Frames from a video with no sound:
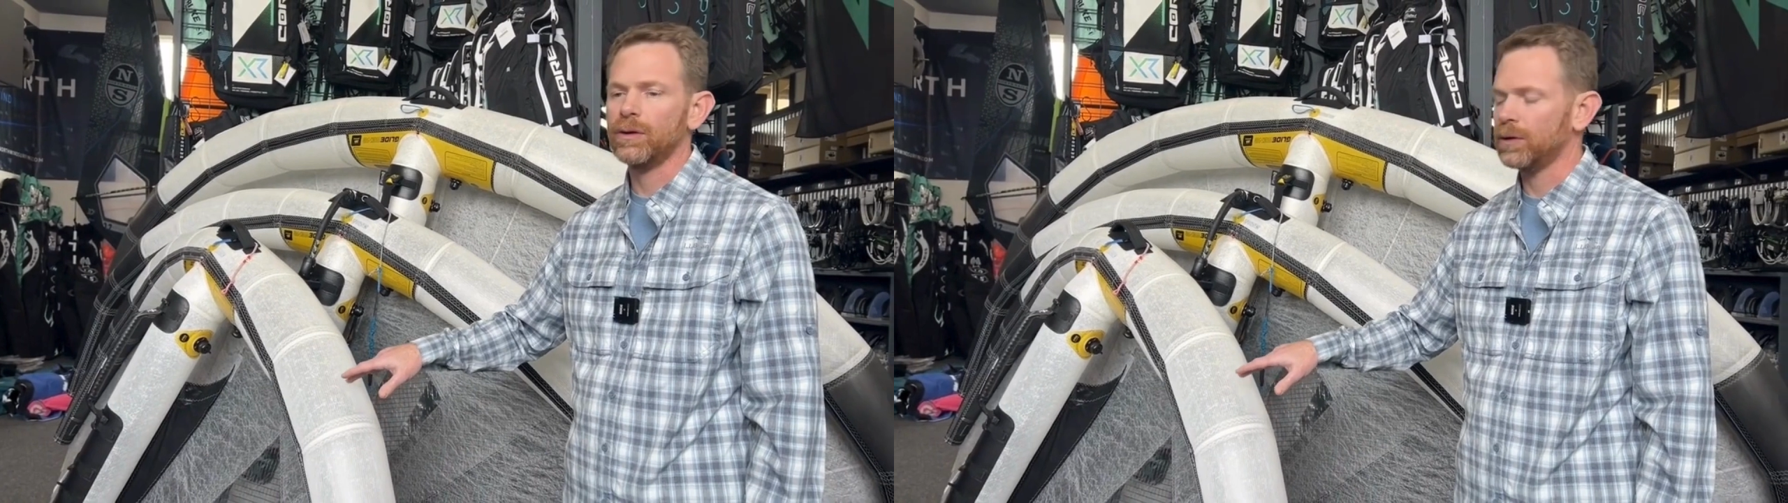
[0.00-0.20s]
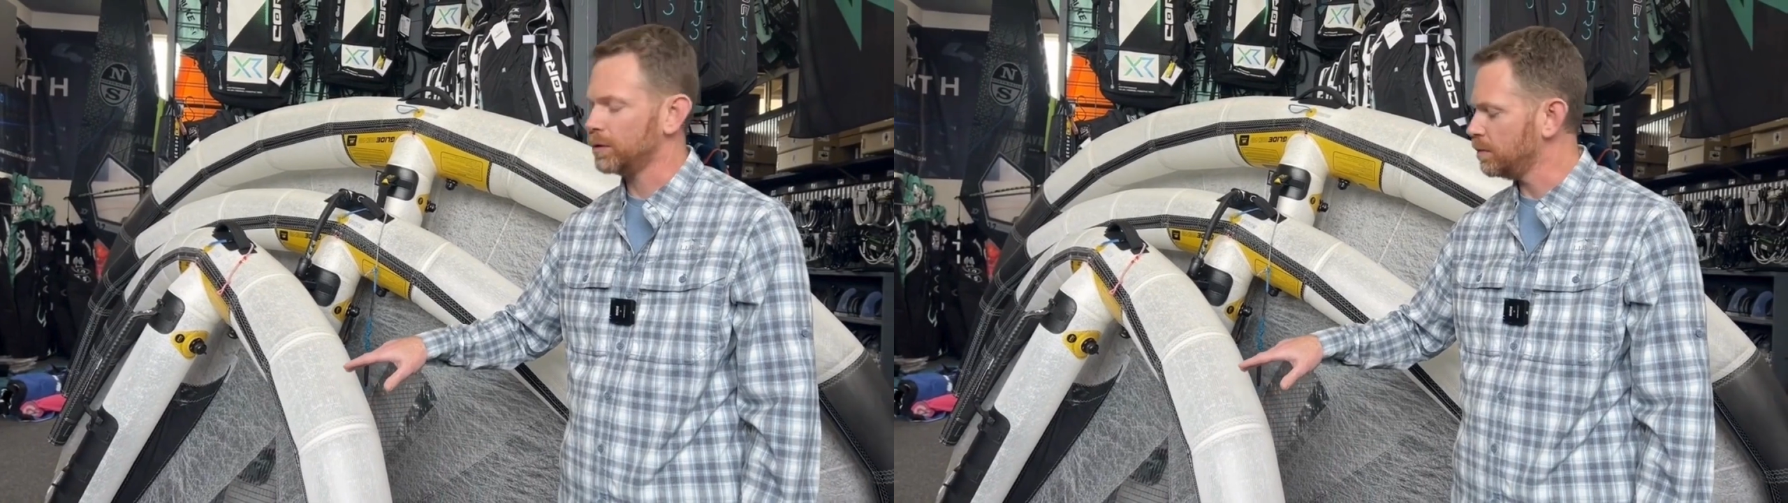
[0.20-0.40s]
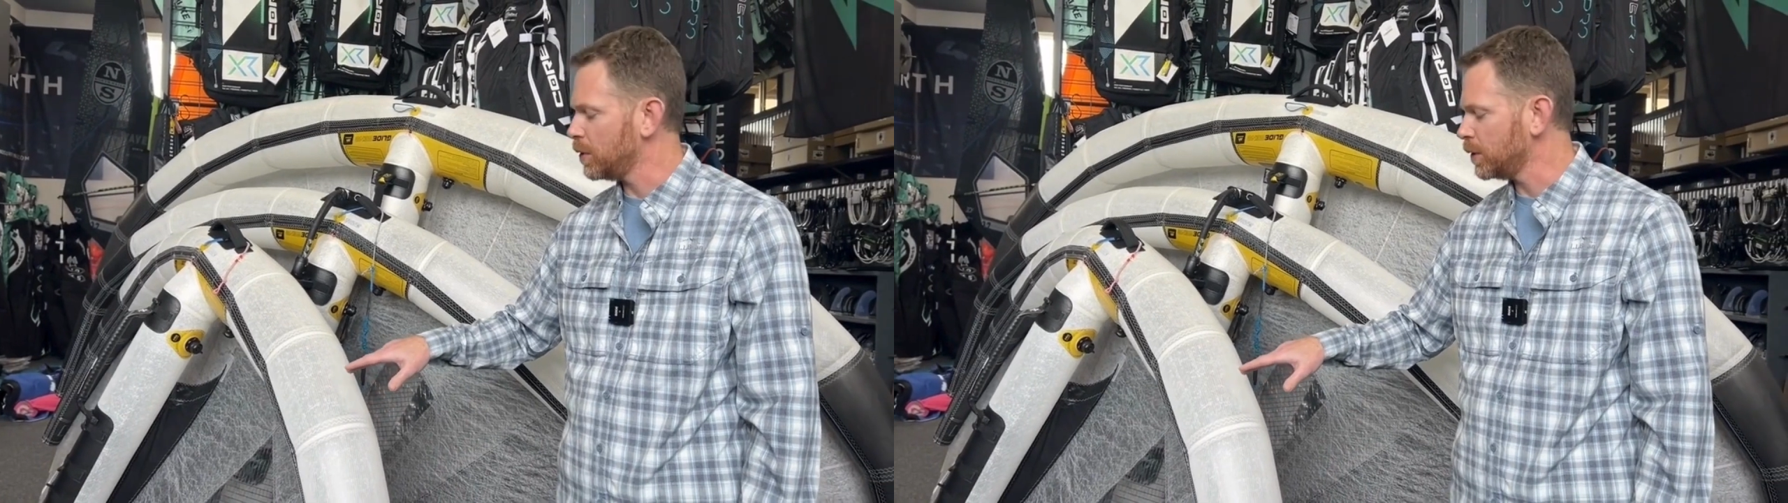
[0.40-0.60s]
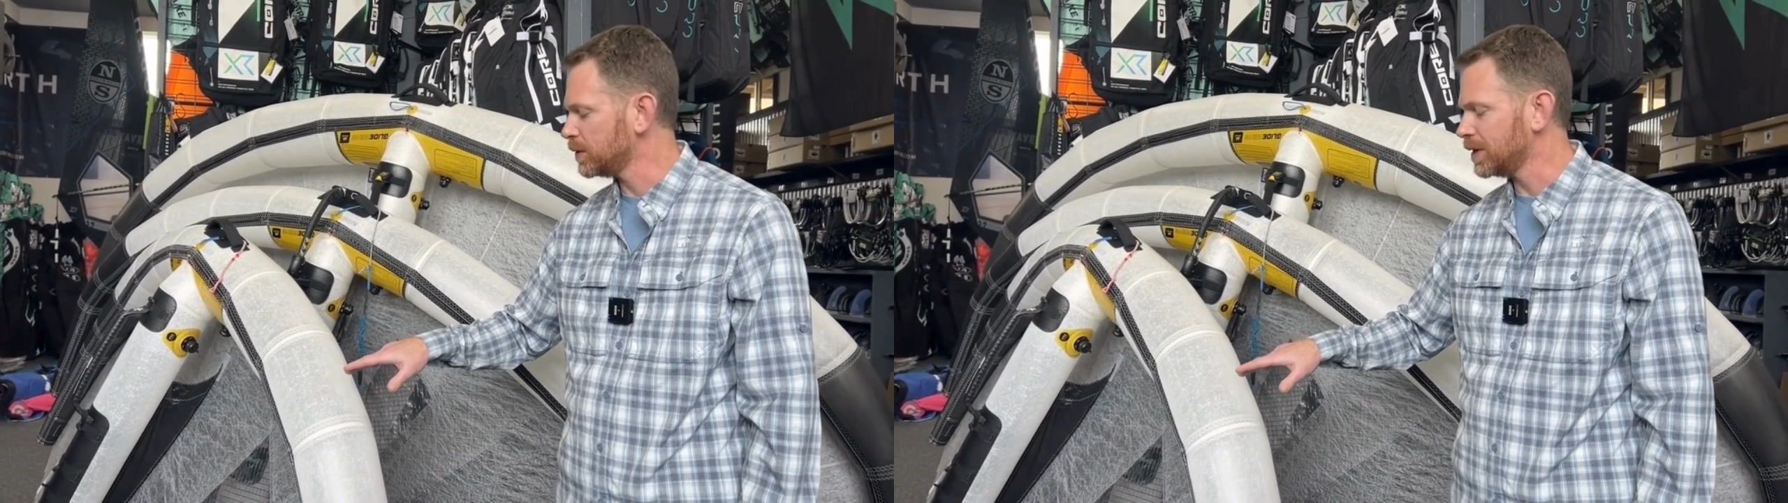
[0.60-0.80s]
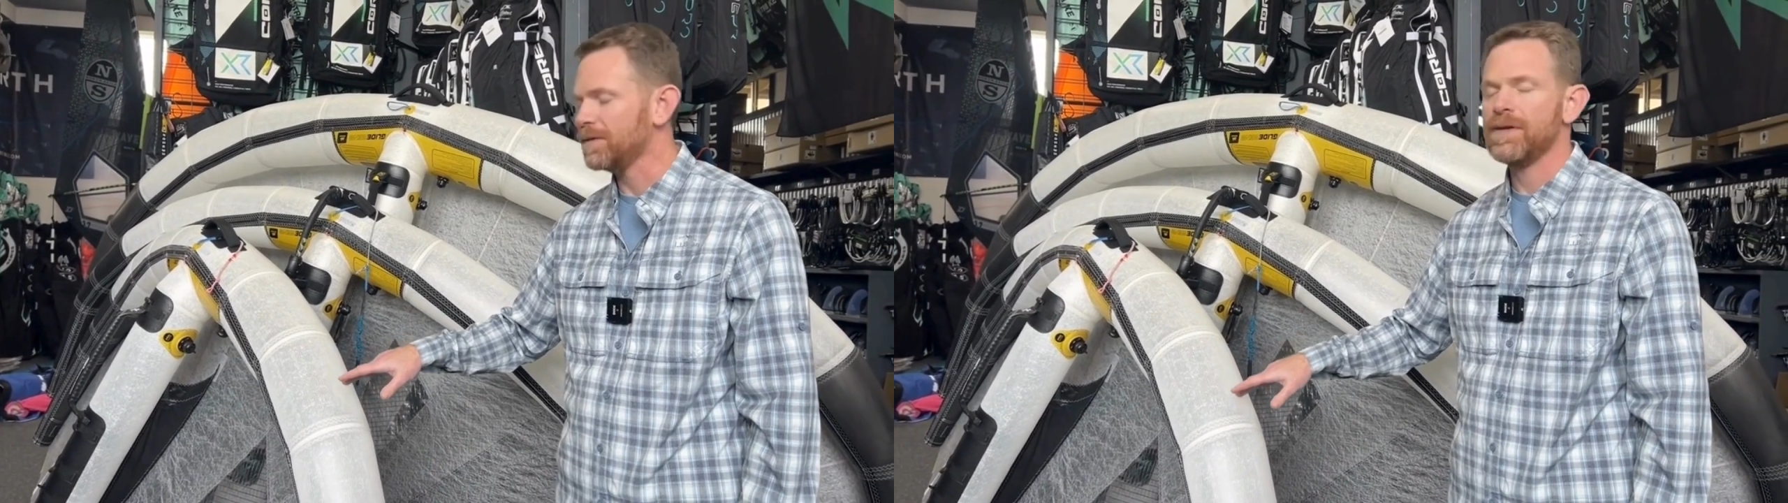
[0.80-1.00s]
They're the
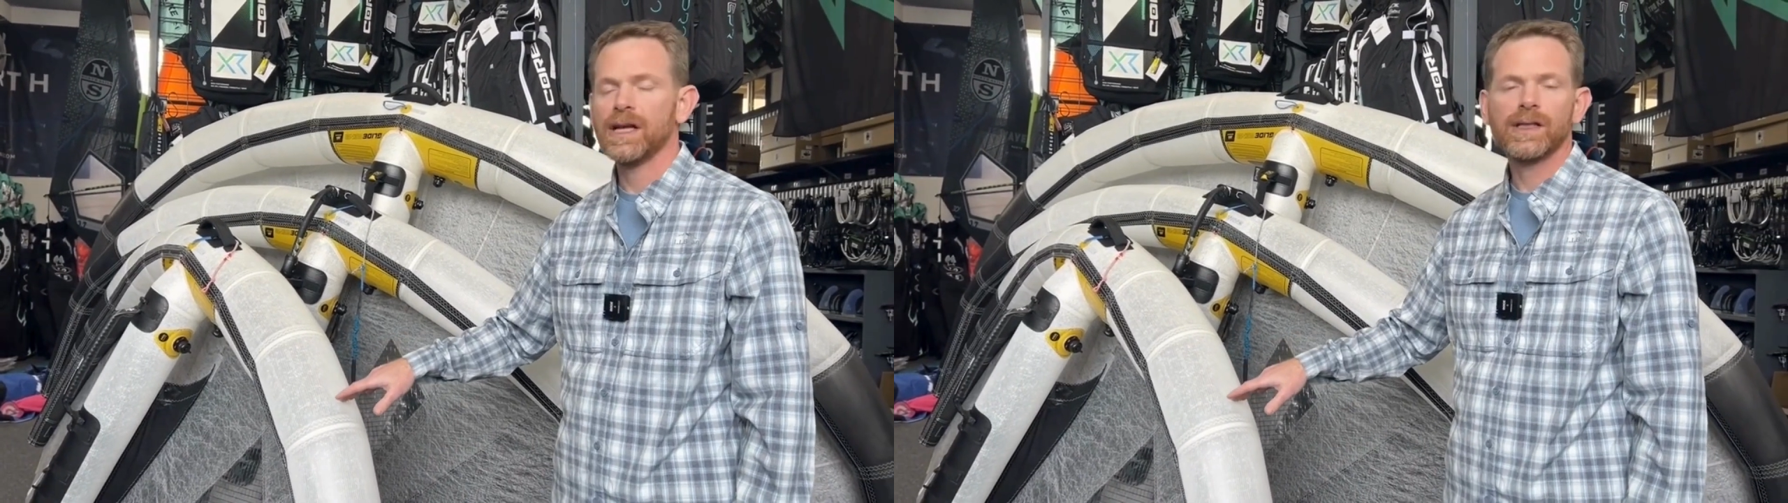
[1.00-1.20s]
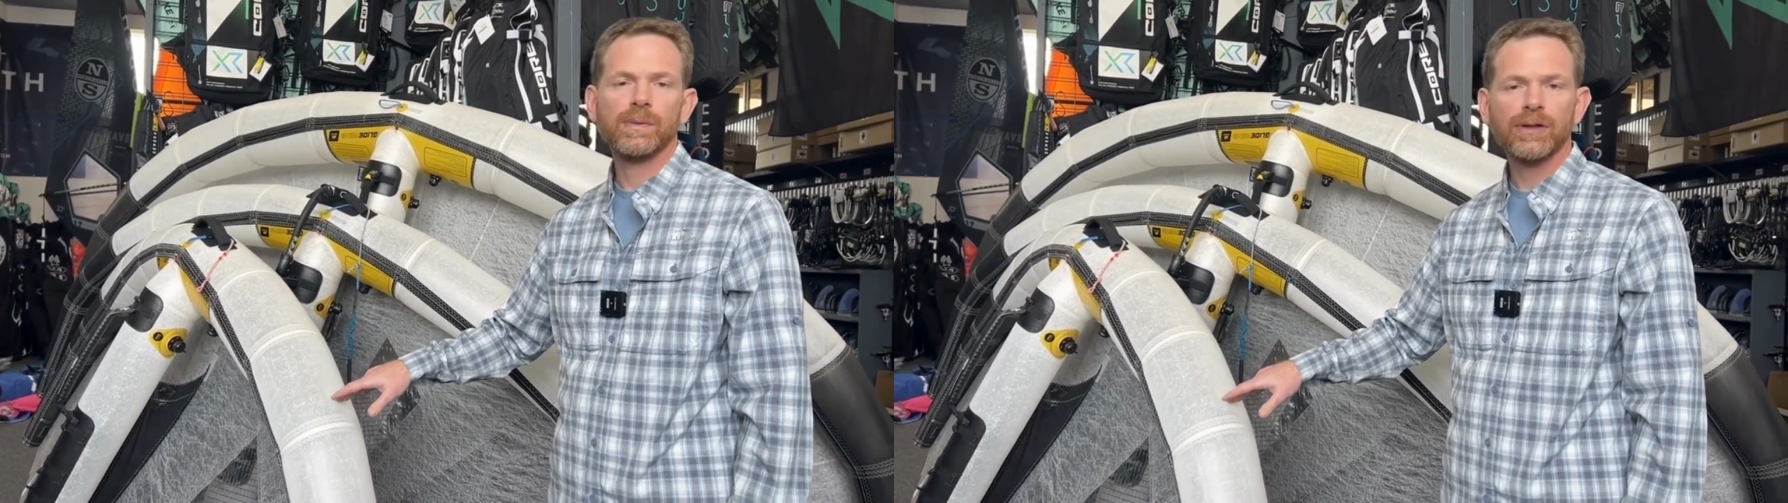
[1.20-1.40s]
most advanced